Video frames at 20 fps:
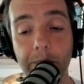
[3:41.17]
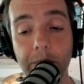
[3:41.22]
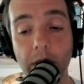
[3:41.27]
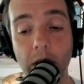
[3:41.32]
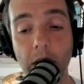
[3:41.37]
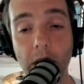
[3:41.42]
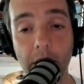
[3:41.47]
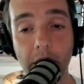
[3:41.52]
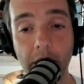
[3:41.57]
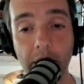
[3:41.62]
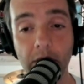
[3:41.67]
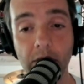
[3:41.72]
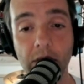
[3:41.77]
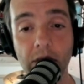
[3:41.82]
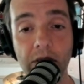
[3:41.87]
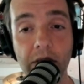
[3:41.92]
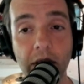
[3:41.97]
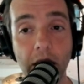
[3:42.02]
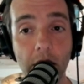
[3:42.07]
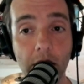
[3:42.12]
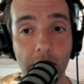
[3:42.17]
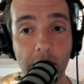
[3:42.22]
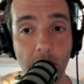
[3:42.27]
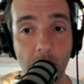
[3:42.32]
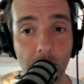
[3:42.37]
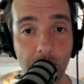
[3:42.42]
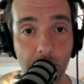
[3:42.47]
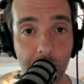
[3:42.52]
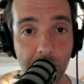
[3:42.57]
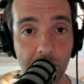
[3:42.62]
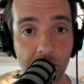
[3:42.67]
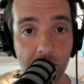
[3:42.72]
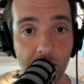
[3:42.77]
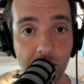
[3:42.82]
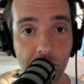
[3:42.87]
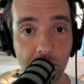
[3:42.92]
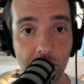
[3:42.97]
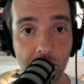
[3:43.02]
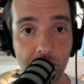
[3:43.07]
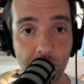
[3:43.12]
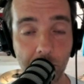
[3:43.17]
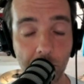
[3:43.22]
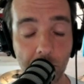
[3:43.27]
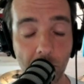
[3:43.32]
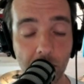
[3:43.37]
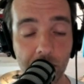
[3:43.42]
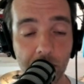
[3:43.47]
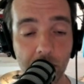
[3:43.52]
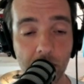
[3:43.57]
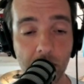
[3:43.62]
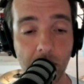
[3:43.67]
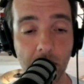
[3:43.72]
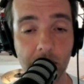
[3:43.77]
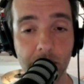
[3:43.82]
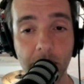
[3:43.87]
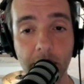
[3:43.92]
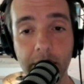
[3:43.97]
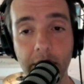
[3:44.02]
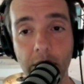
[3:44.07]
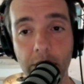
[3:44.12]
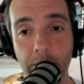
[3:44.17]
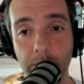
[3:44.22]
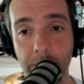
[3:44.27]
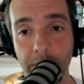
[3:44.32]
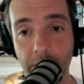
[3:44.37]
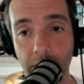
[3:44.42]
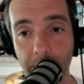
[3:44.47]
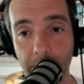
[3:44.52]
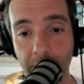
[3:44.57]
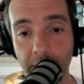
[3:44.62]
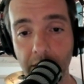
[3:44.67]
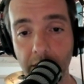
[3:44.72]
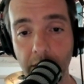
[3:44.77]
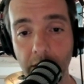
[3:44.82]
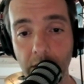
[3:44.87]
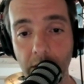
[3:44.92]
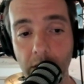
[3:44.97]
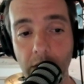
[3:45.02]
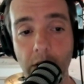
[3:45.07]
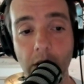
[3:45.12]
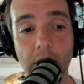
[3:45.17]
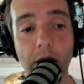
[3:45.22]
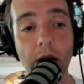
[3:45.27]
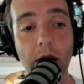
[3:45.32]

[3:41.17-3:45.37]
Huggins is now going to go from a multi-year contract down to a year by year,